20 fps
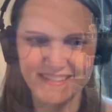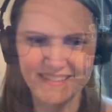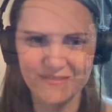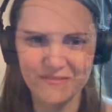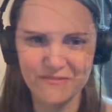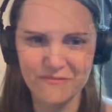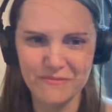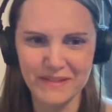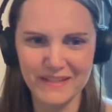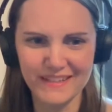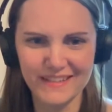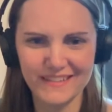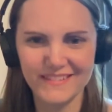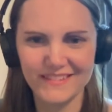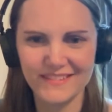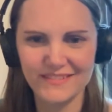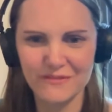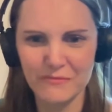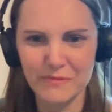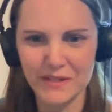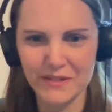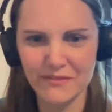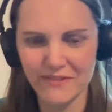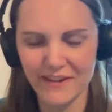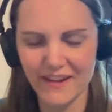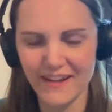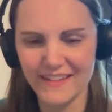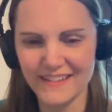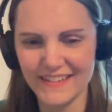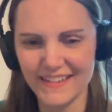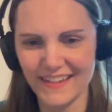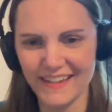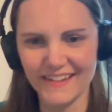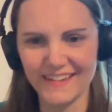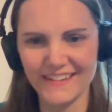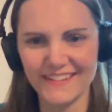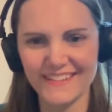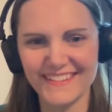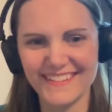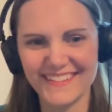will be a fine
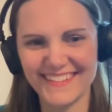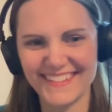day.